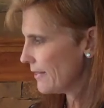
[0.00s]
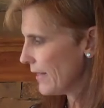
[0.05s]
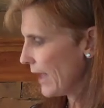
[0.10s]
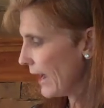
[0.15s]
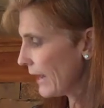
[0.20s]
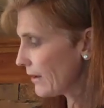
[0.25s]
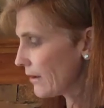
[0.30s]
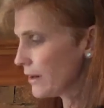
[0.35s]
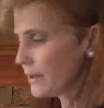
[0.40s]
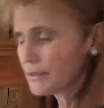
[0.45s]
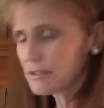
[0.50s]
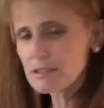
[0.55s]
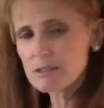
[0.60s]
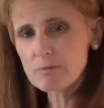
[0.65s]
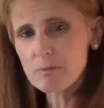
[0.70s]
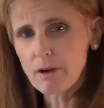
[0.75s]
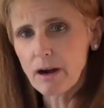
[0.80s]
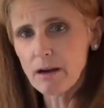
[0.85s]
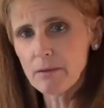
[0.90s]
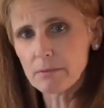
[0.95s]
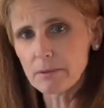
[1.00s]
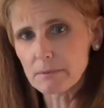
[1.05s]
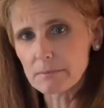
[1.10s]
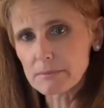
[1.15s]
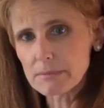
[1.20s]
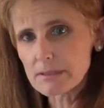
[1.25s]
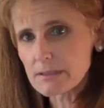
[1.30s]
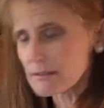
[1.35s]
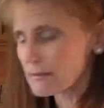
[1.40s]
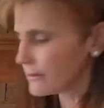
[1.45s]
that causes
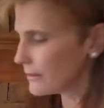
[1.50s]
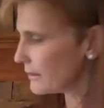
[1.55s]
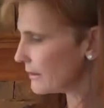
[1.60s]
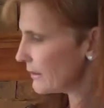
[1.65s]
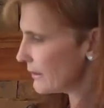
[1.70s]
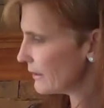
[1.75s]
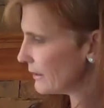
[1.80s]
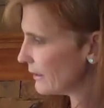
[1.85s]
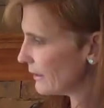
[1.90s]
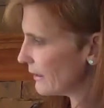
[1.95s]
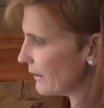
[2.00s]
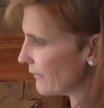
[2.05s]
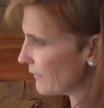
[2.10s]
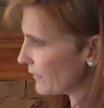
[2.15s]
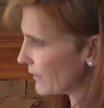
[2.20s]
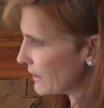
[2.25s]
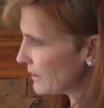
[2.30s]
problems if